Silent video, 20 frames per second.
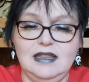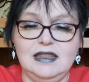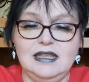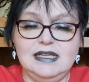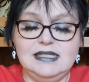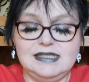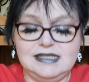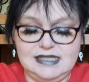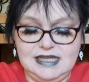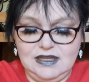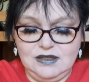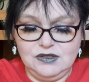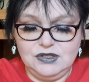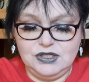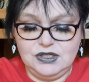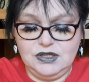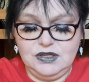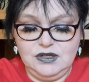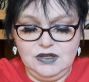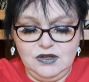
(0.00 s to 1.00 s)
this tells
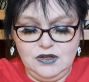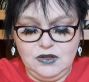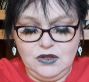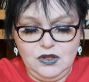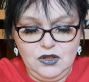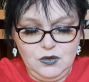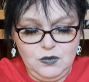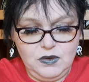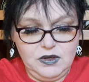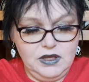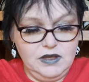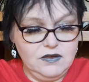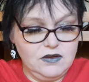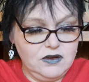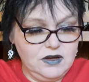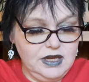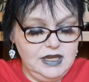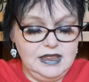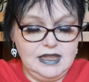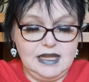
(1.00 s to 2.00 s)
you all what you've
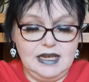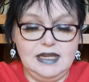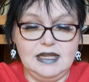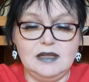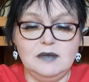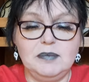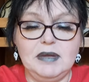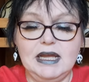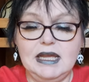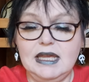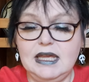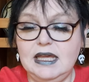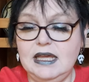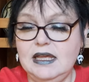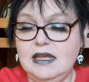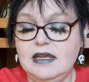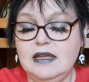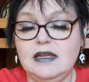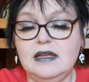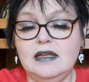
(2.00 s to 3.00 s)
got in that little baggie.